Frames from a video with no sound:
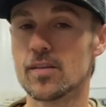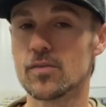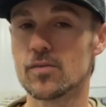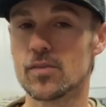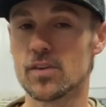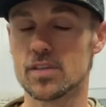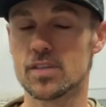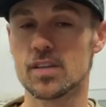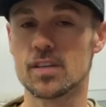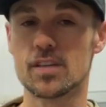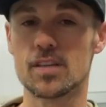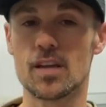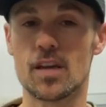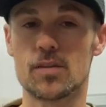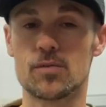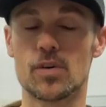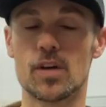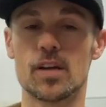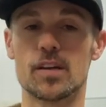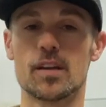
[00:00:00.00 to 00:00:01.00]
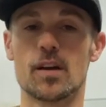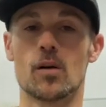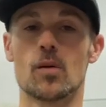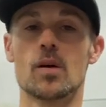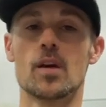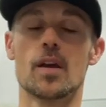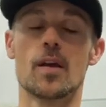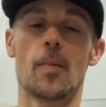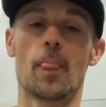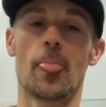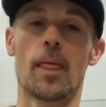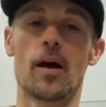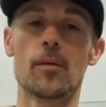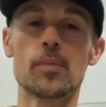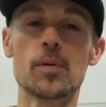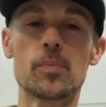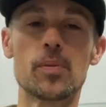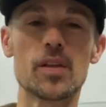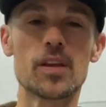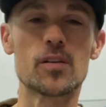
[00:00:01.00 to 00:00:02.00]
fishing a Ned Rig. Now, I've
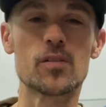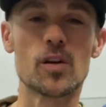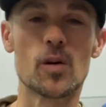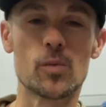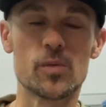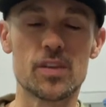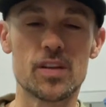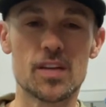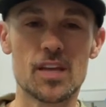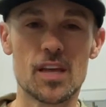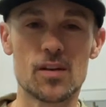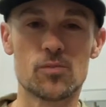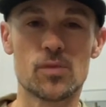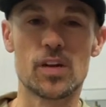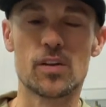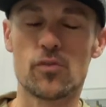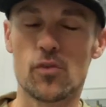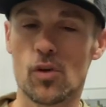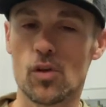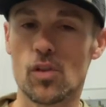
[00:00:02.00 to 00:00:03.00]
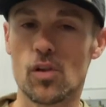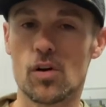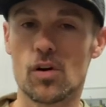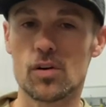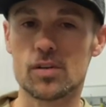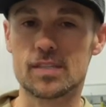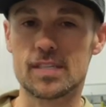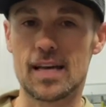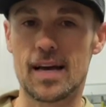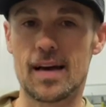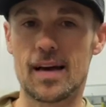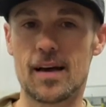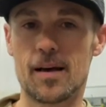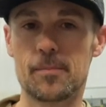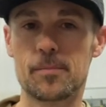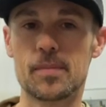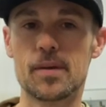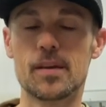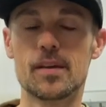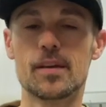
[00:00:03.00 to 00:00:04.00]
been playing around with a Ned Rig for a long
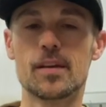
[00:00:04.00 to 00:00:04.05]
time.